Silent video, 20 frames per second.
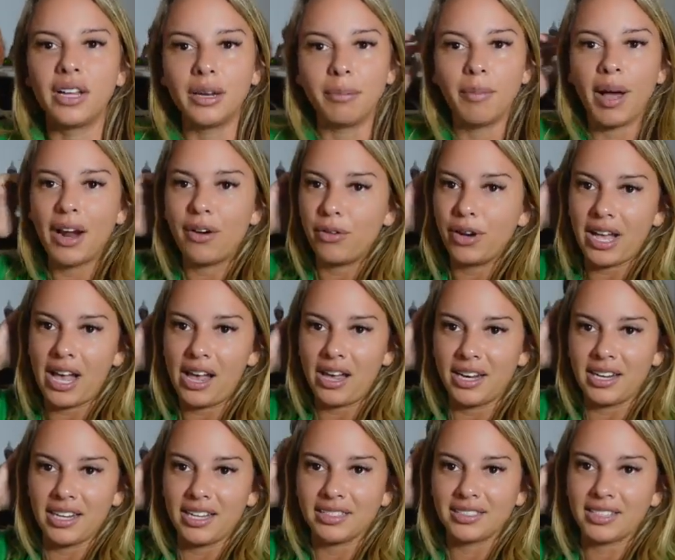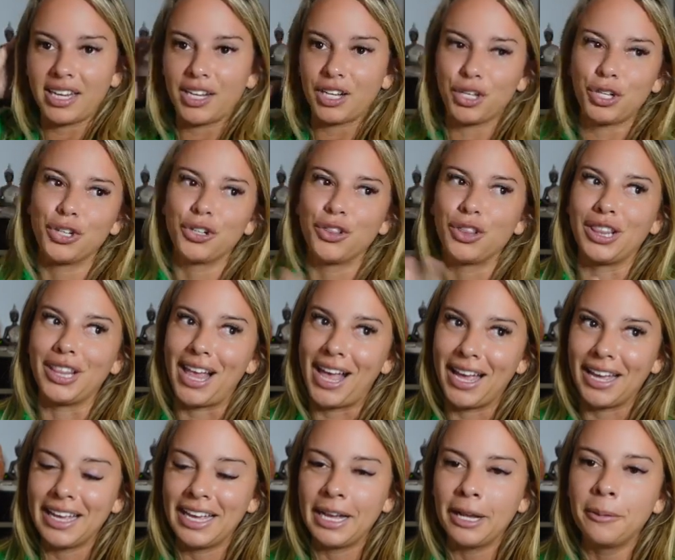In my reality, it's like, you're
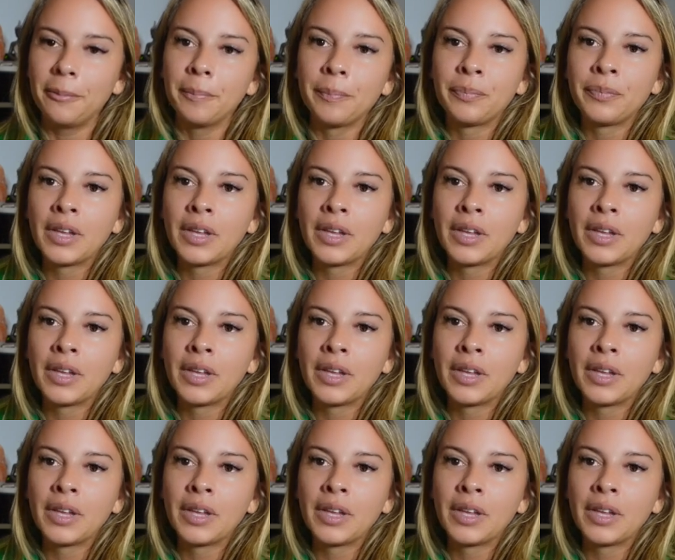lying.